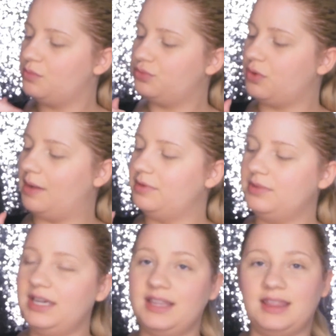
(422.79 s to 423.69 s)

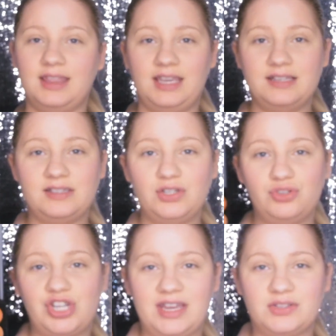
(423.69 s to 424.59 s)
probably these two
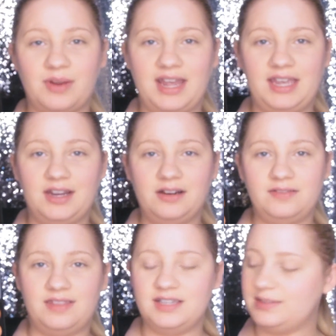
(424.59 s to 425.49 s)
shades right here,
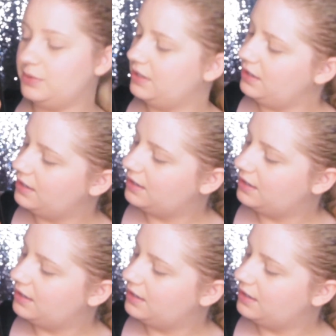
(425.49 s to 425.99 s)
this one